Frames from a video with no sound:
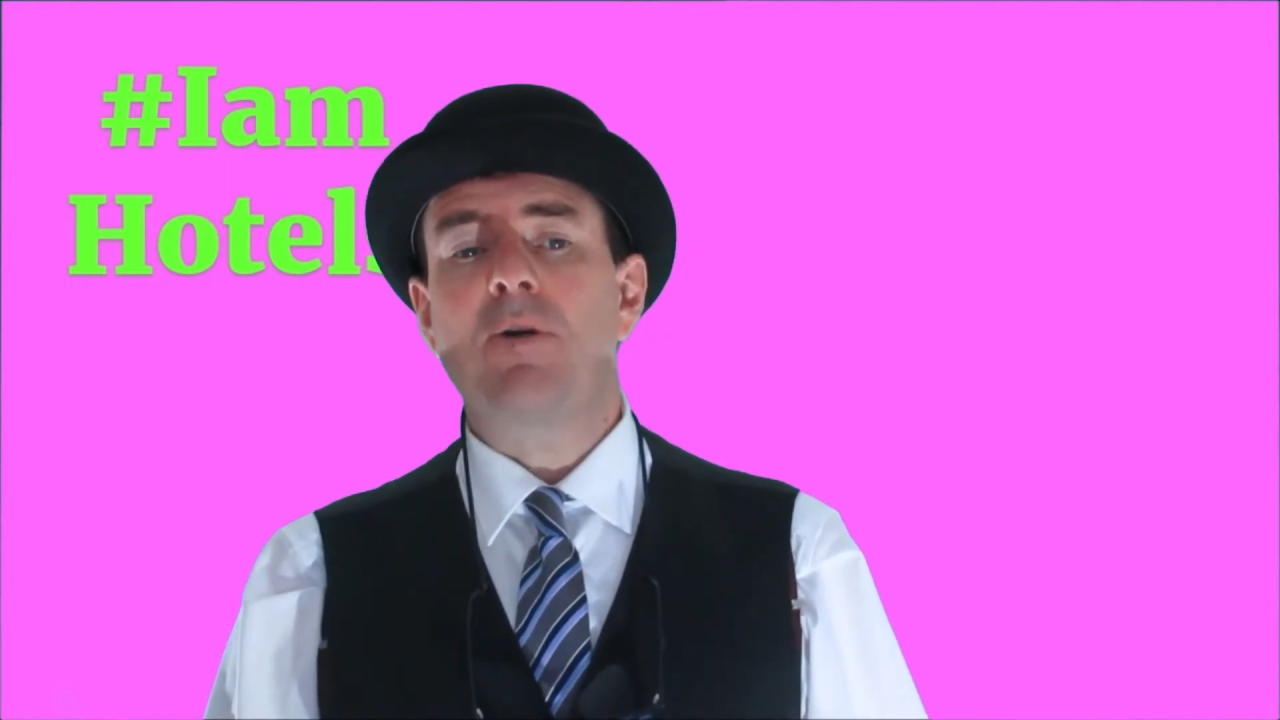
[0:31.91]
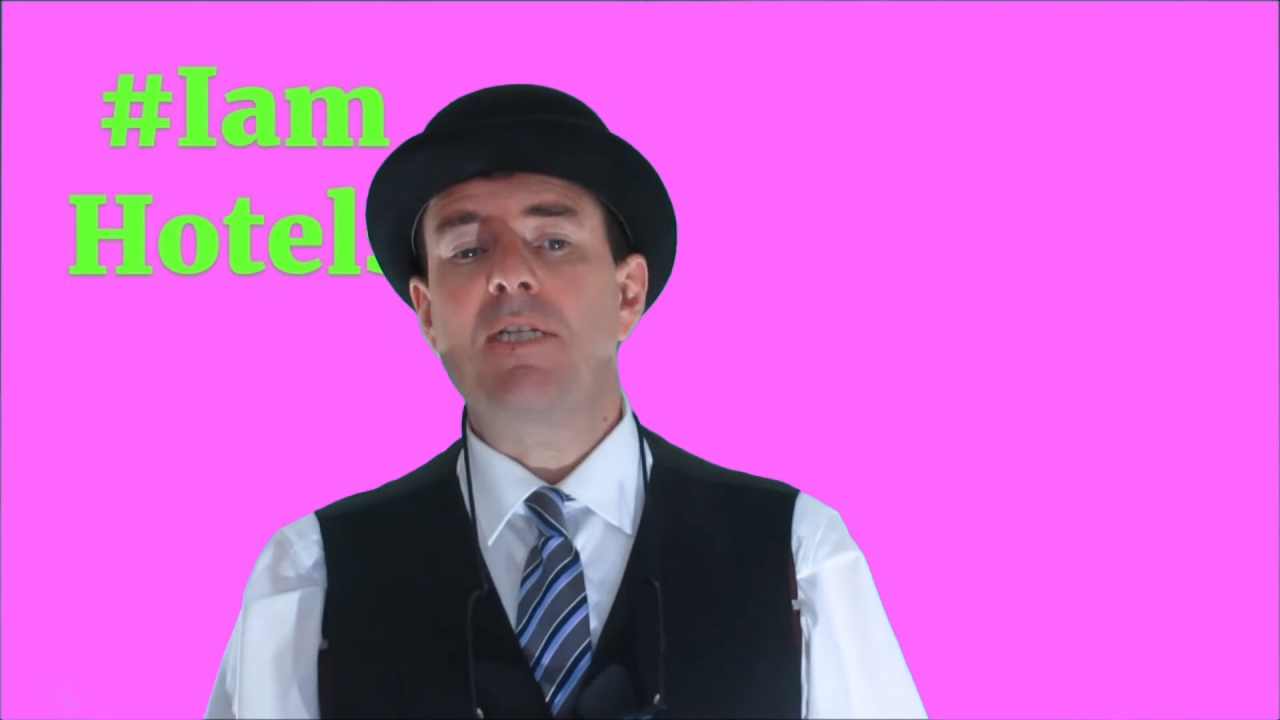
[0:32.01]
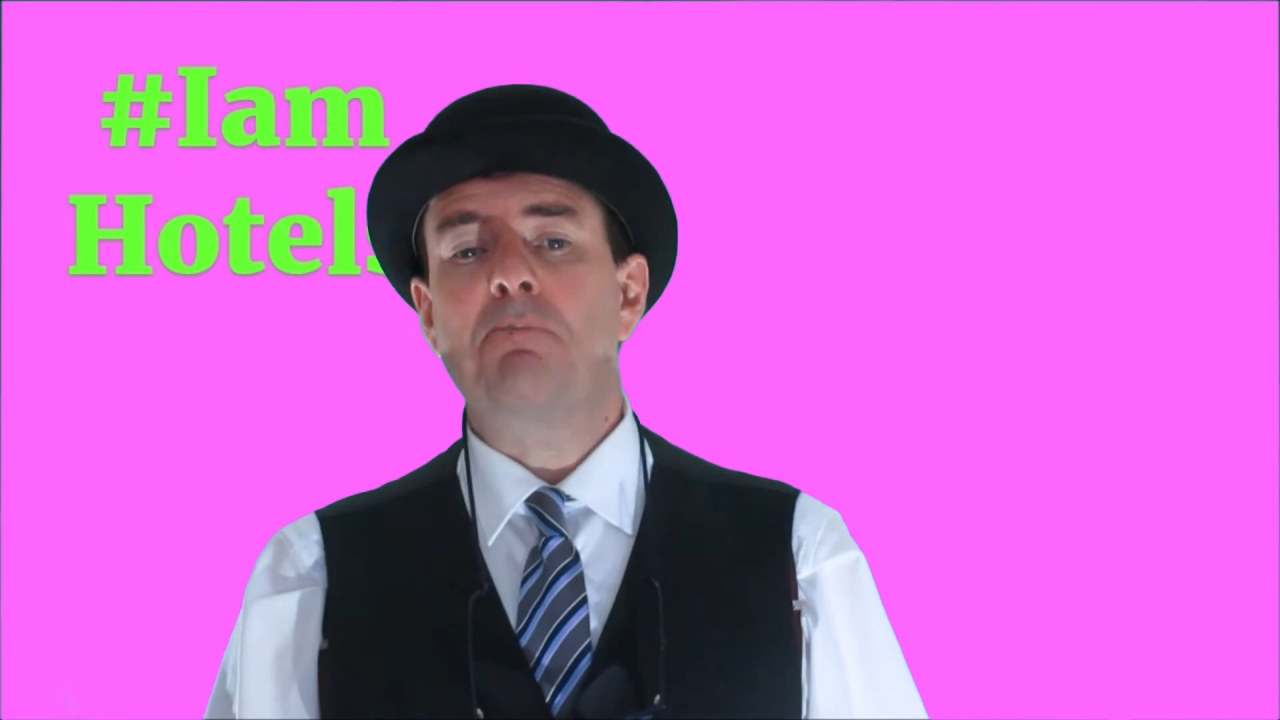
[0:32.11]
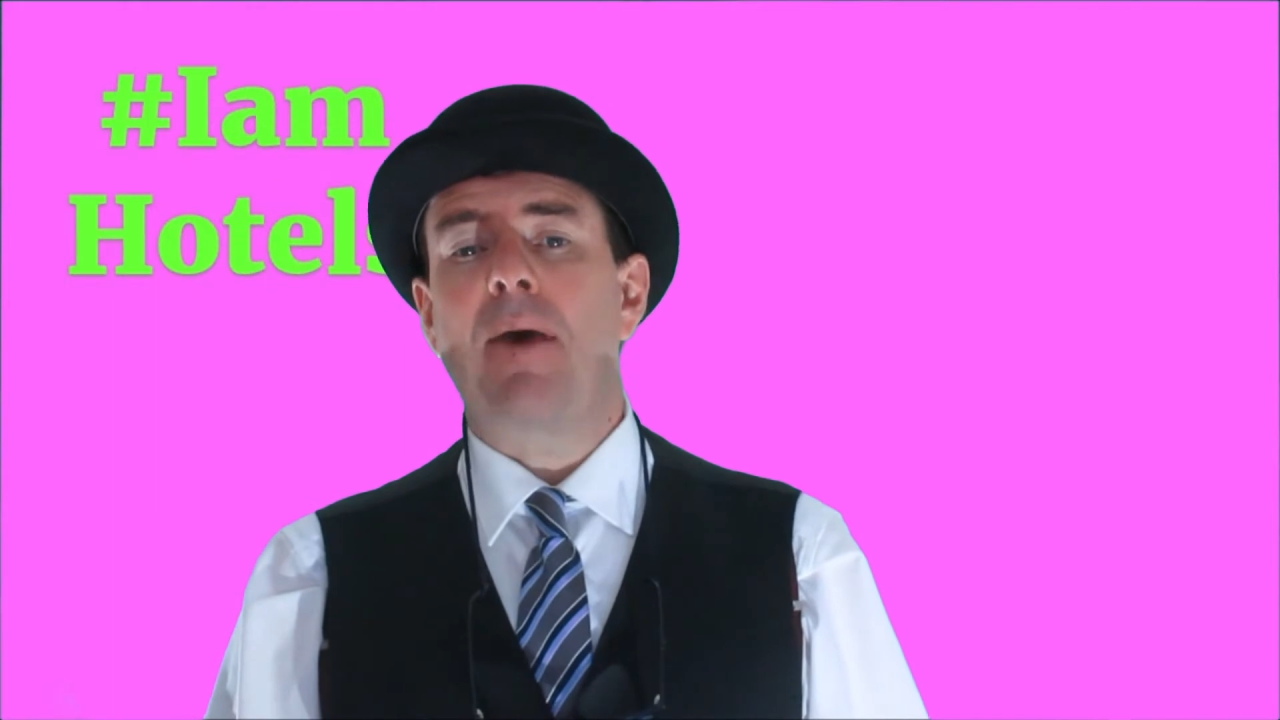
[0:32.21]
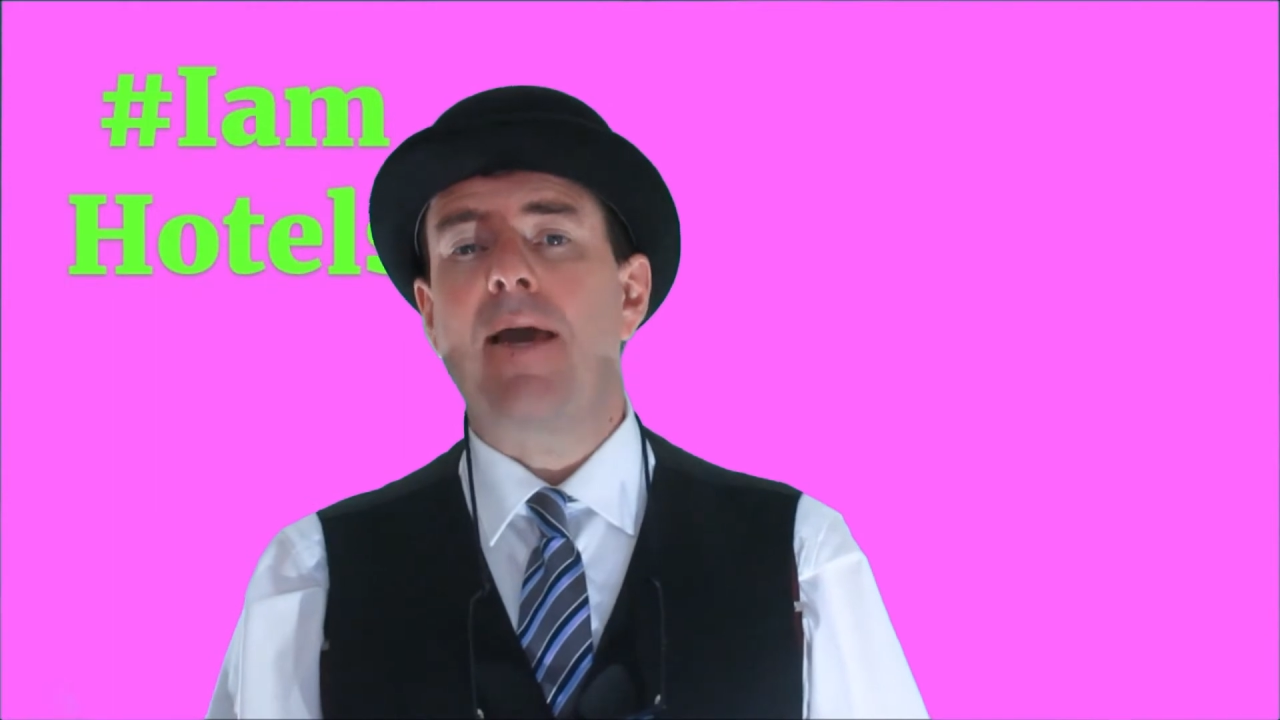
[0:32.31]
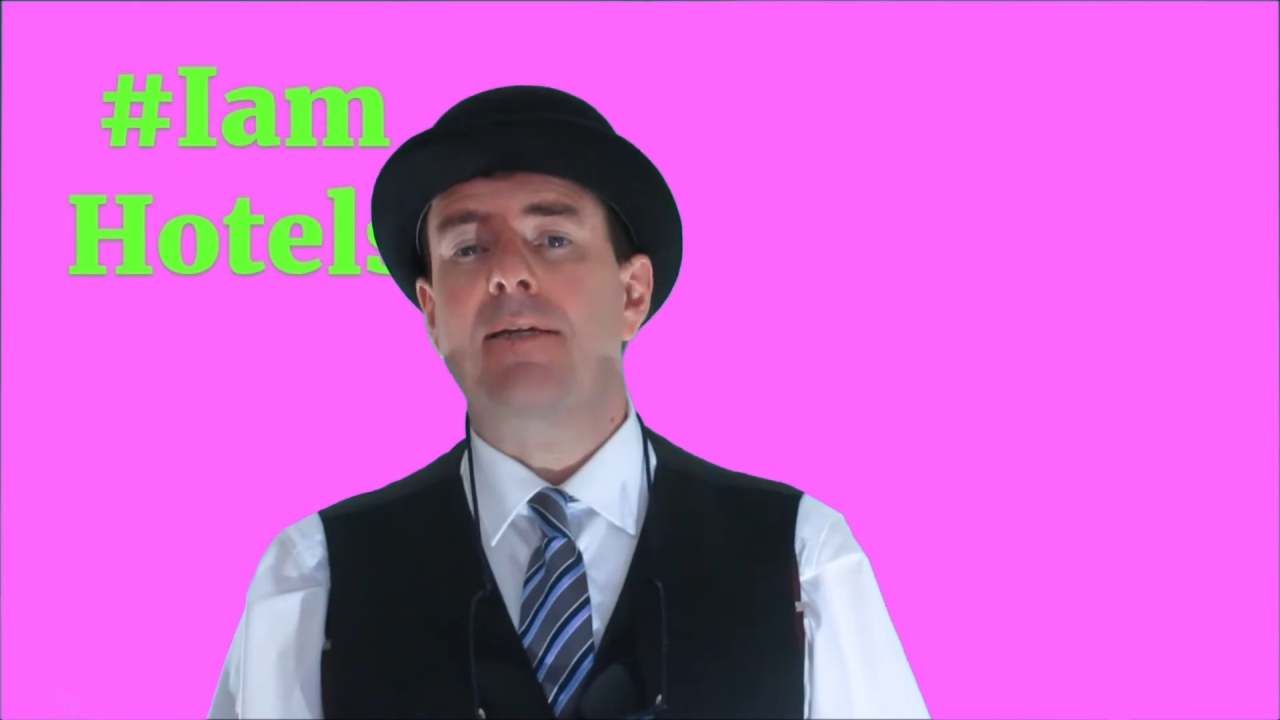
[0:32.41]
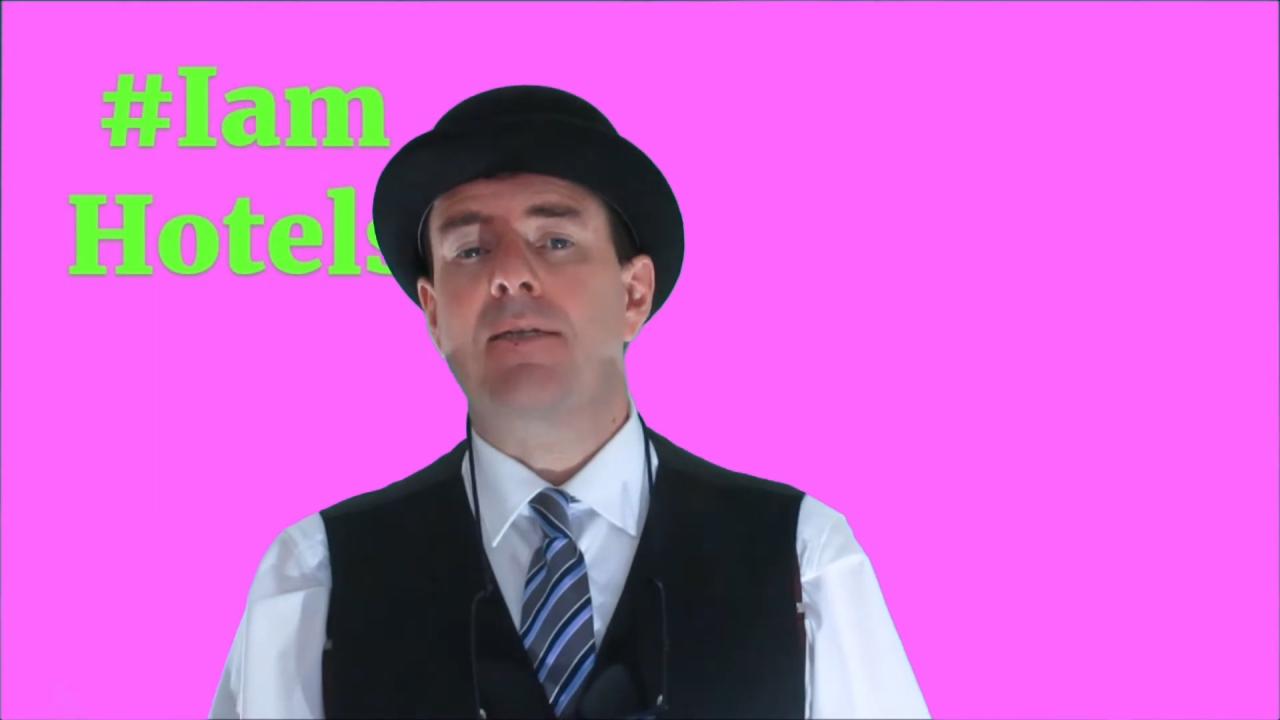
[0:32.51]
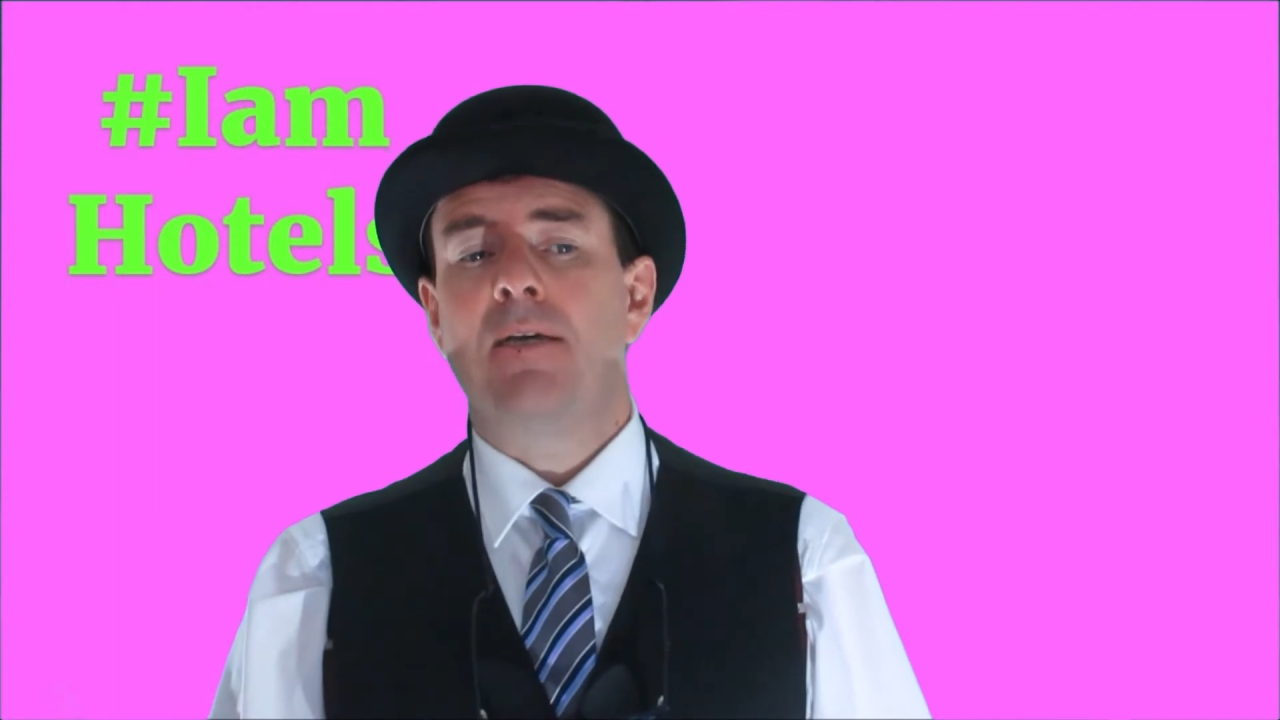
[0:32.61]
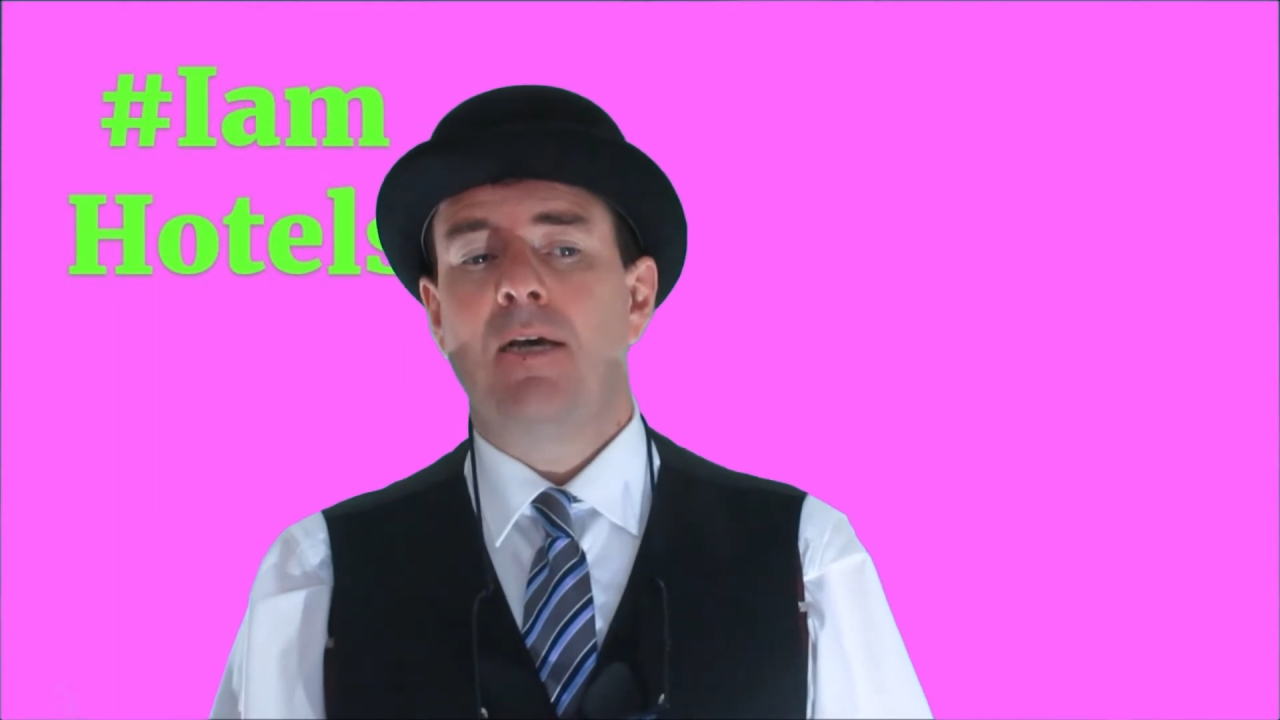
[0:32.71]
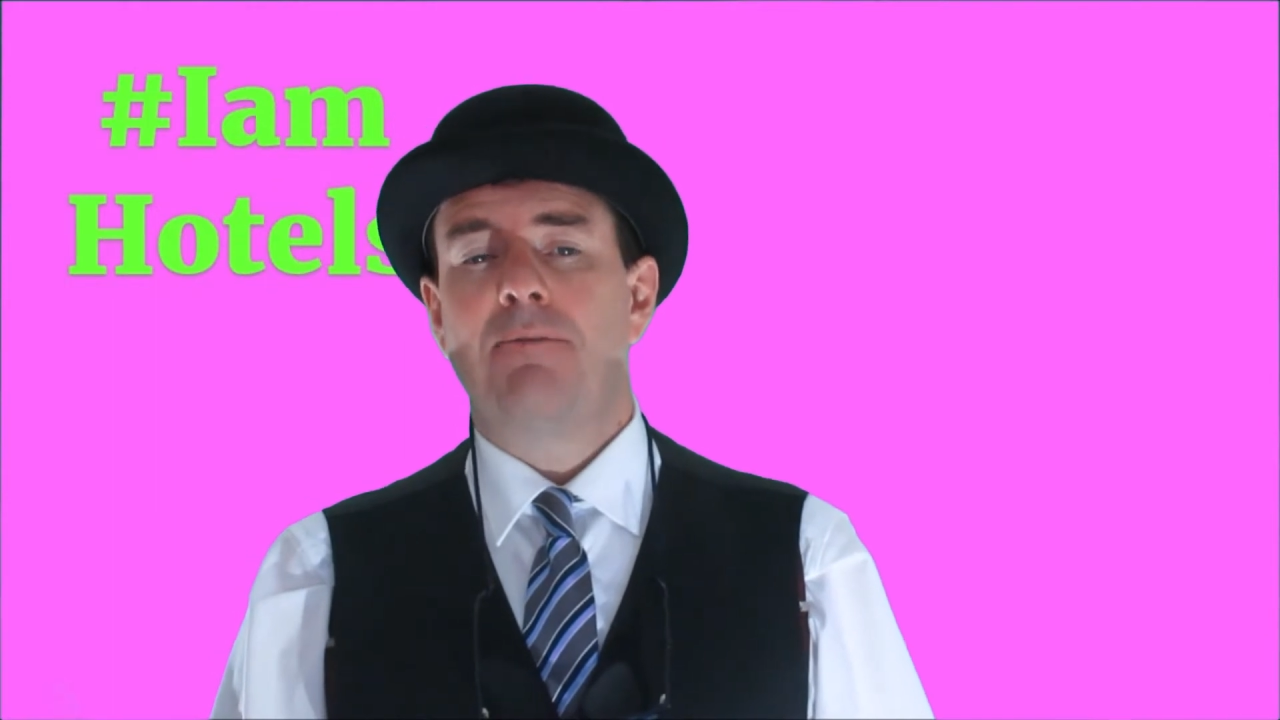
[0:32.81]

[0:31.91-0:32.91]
respect